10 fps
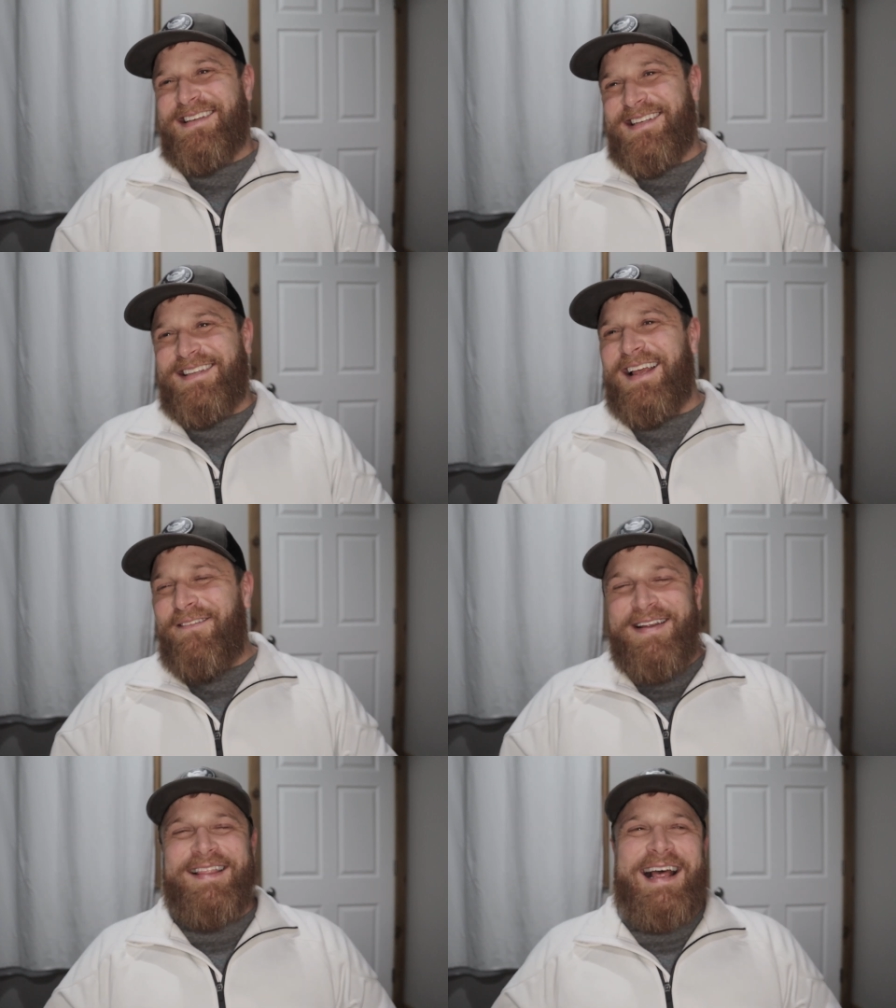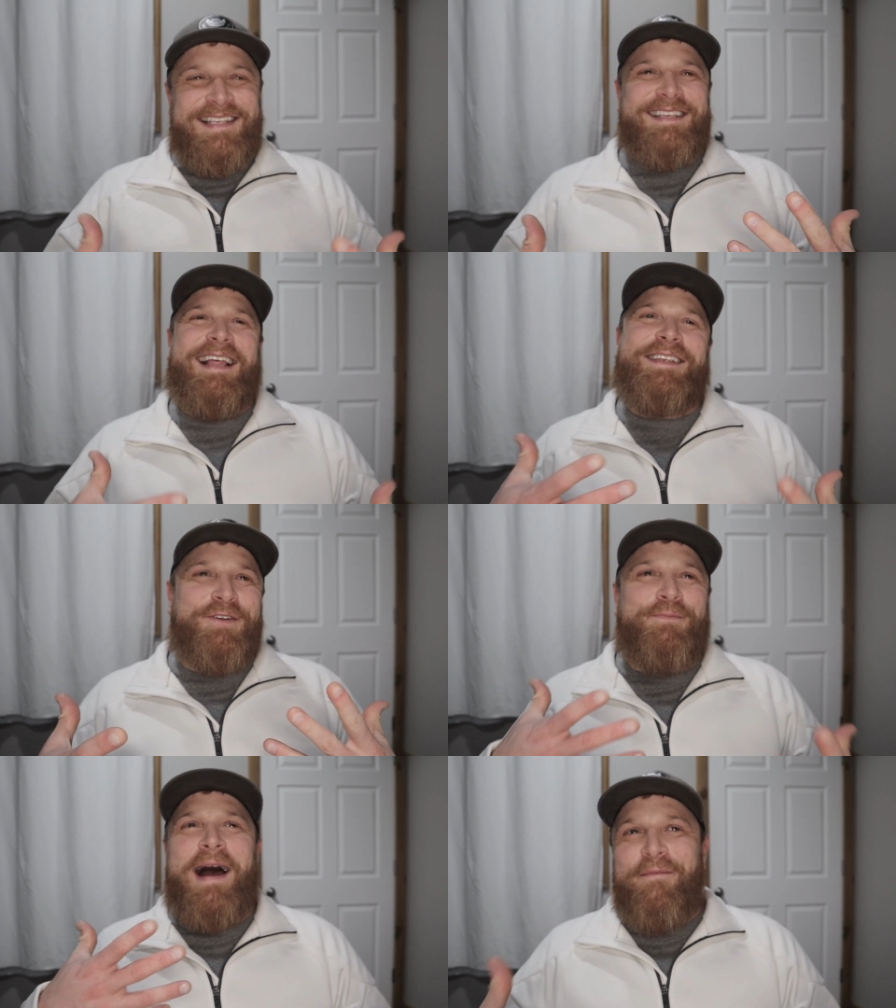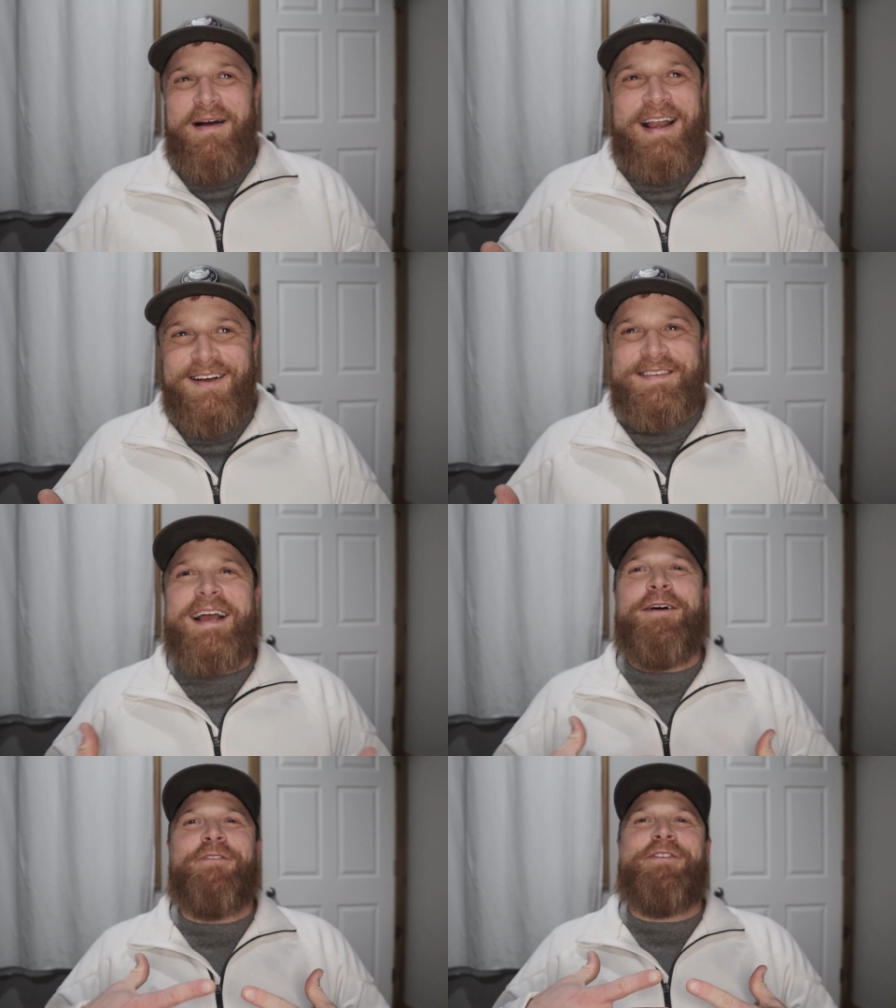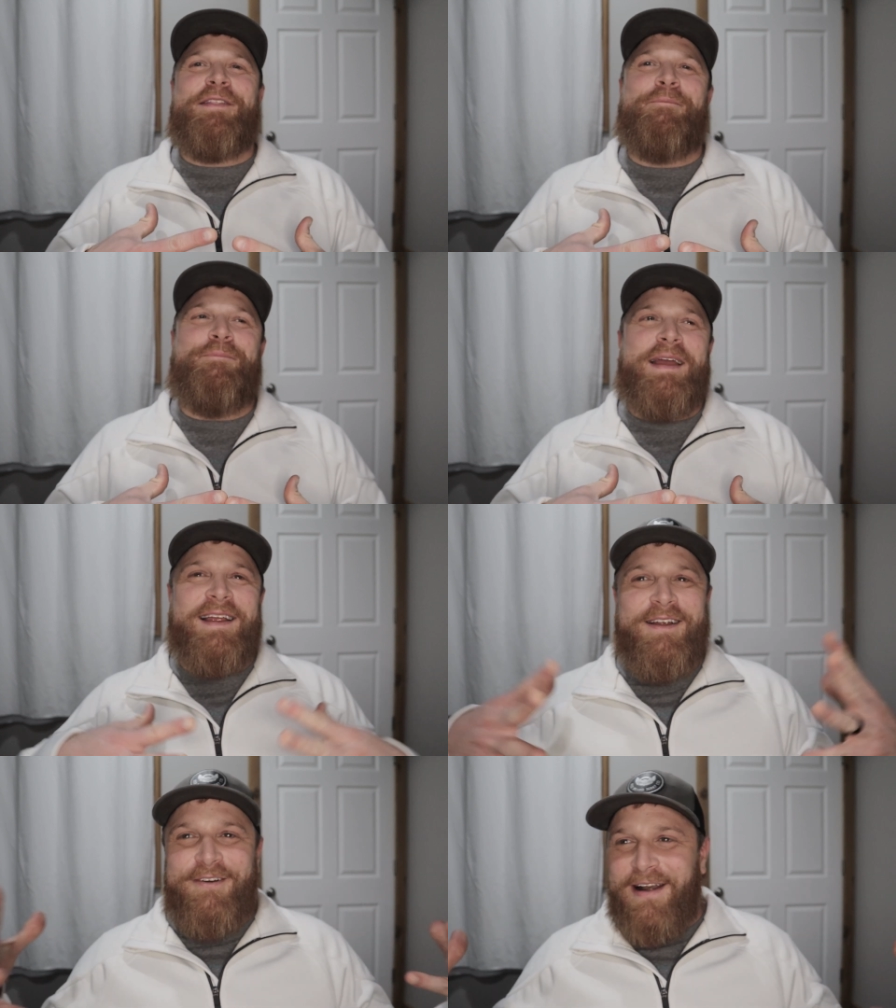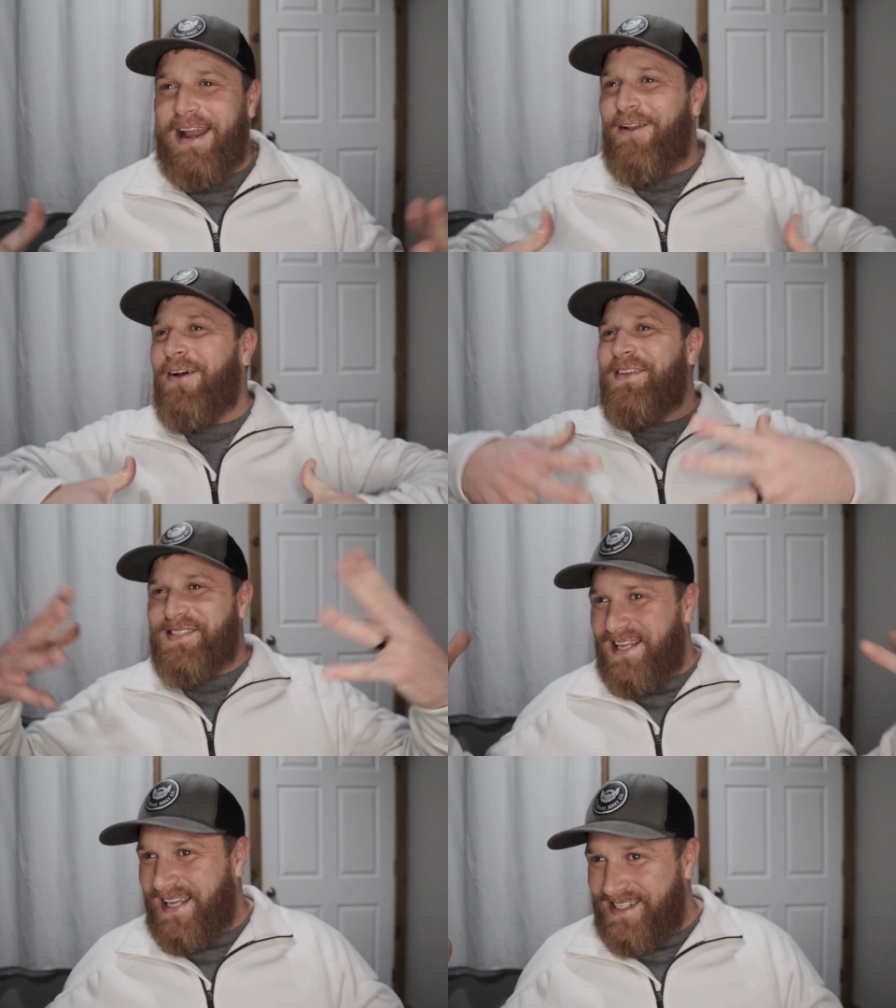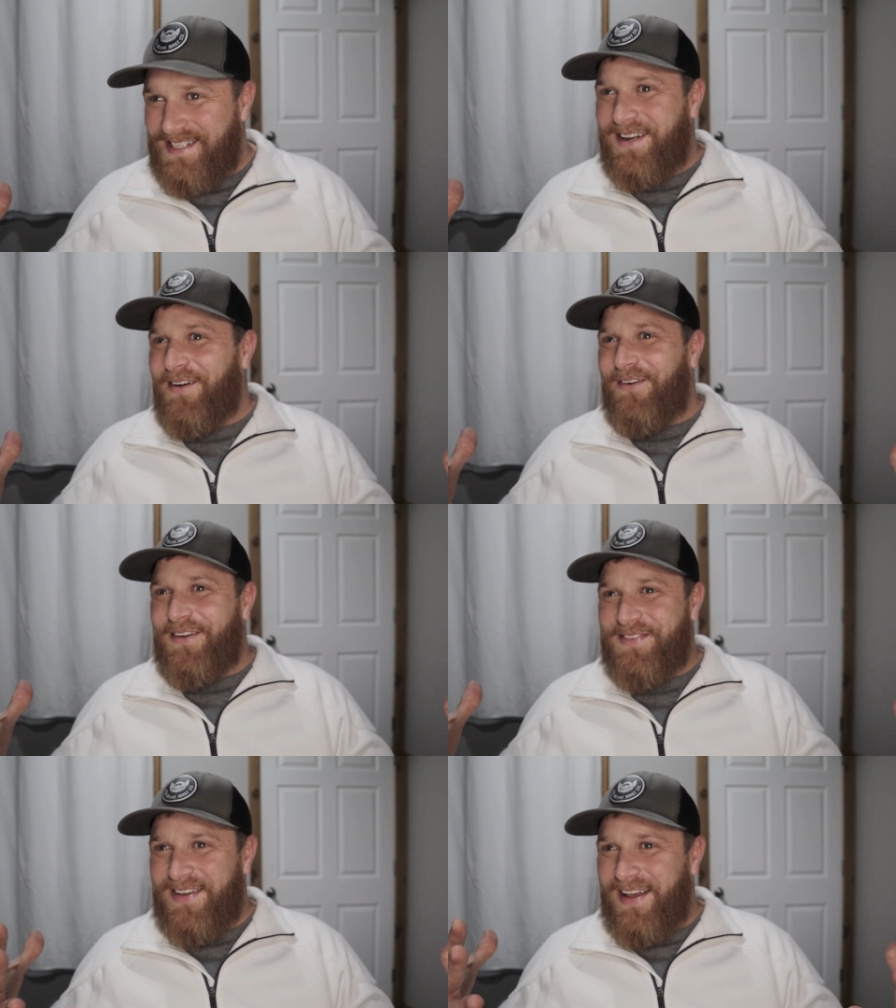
it's i mean that's that's where my mind goes i go for the big grandiose things you know where it's